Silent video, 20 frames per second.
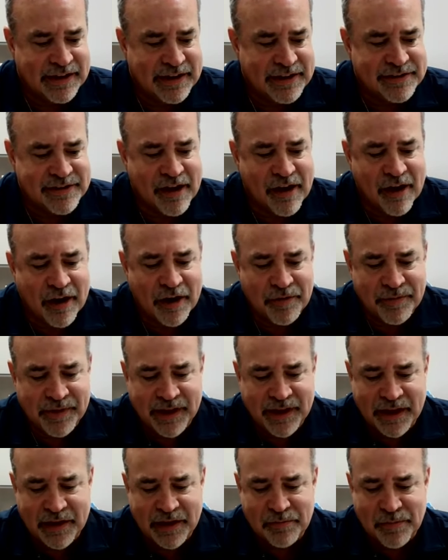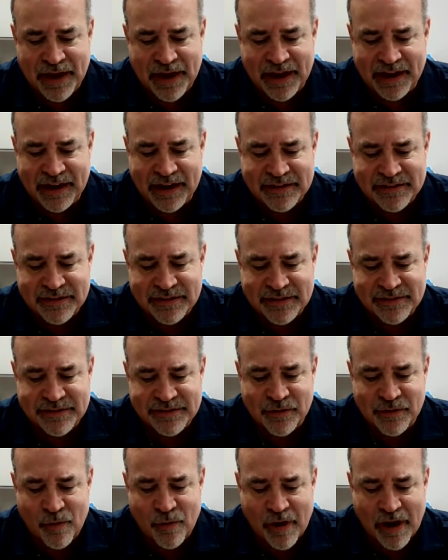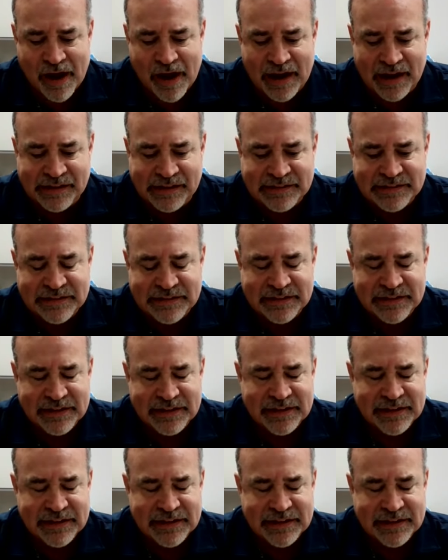his army buddies, his squad.